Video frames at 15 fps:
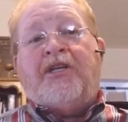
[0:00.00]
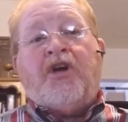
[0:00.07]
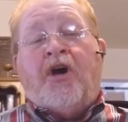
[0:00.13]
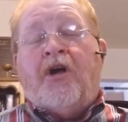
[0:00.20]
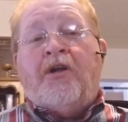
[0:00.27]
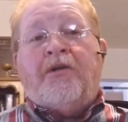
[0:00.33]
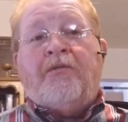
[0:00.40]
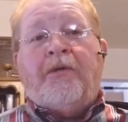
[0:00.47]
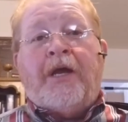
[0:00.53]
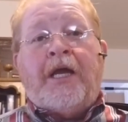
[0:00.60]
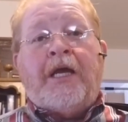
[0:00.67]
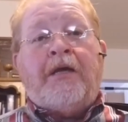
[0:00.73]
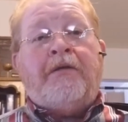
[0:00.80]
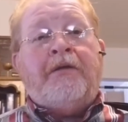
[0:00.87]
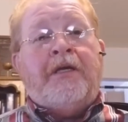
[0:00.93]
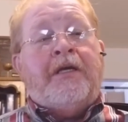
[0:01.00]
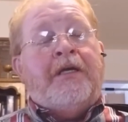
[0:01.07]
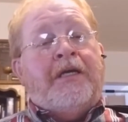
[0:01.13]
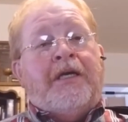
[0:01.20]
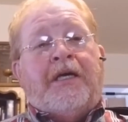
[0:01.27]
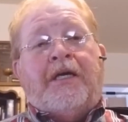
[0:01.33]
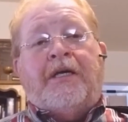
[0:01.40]
called around
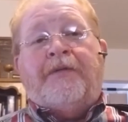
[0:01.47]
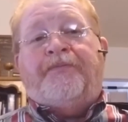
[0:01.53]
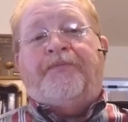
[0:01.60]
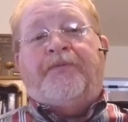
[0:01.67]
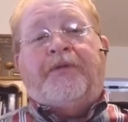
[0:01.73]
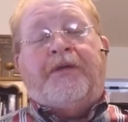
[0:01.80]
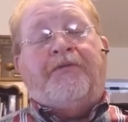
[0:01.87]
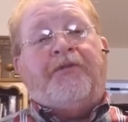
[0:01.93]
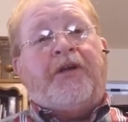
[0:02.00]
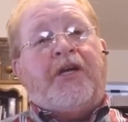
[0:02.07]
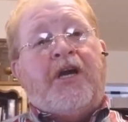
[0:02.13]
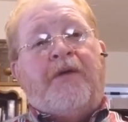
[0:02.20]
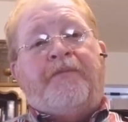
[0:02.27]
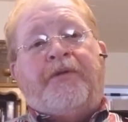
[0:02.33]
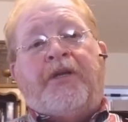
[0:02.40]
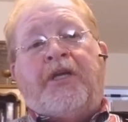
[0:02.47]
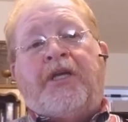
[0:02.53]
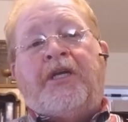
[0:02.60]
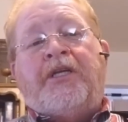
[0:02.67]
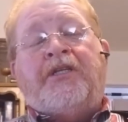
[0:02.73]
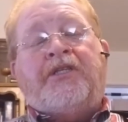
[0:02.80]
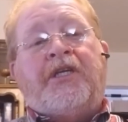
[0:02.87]
different
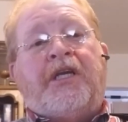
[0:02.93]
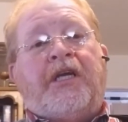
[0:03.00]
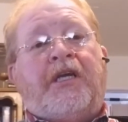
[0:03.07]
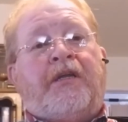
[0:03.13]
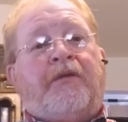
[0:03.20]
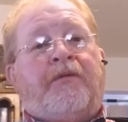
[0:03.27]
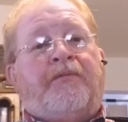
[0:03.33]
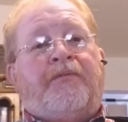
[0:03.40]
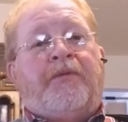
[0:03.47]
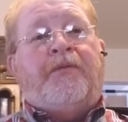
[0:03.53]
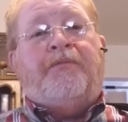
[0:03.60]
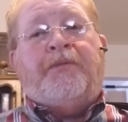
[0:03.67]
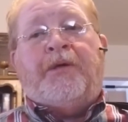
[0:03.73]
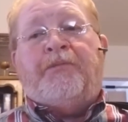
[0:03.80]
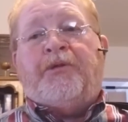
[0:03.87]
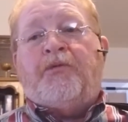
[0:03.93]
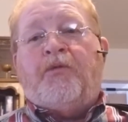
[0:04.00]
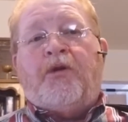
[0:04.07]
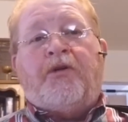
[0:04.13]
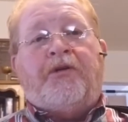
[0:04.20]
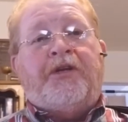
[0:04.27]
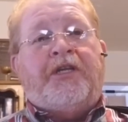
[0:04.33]
companies and people that
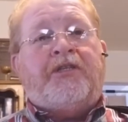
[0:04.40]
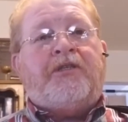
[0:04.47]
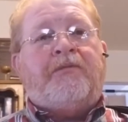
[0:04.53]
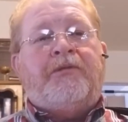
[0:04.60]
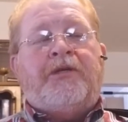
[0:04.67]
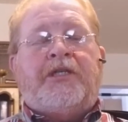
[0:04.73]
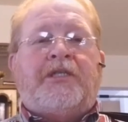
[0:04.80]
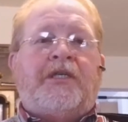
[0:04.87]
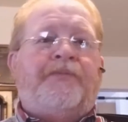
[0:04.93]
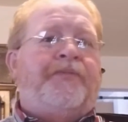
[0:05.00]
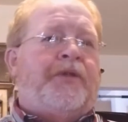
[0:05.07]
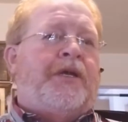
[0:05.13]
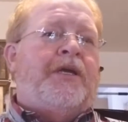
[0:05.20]
work on instruments, and